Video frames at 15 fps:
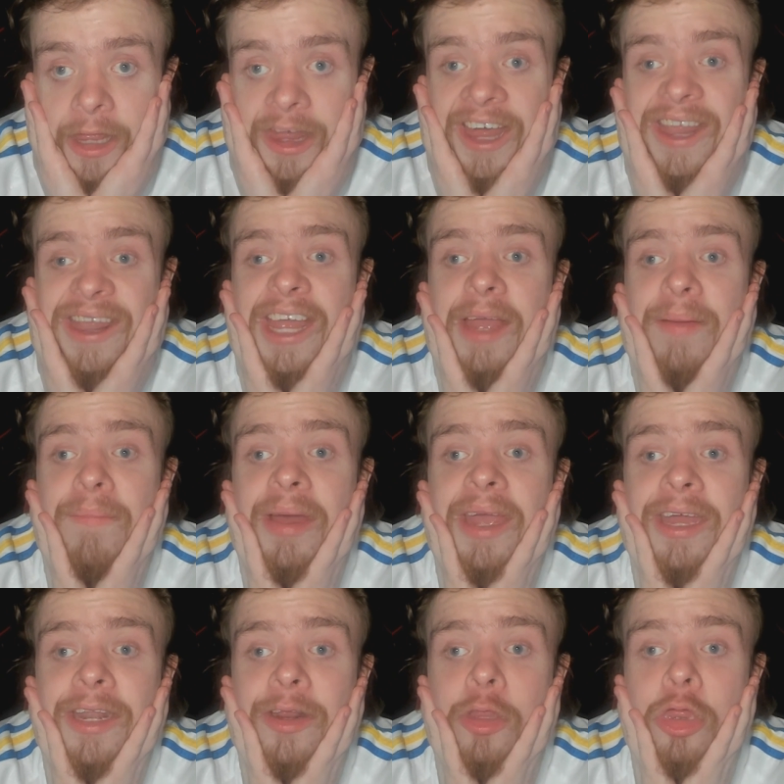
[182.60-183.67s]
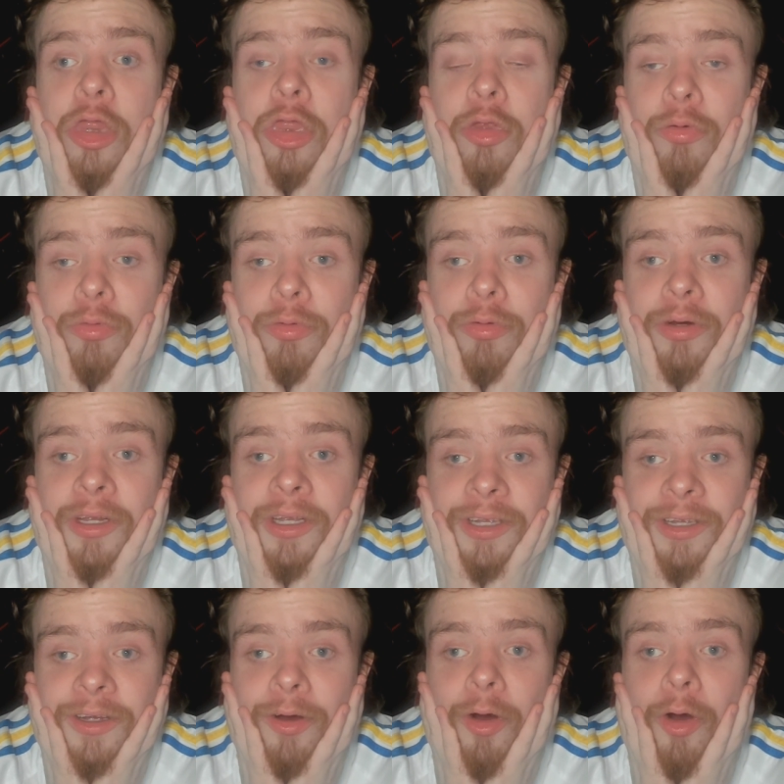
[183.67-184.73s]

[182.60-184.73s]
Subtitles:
Then they made it 3.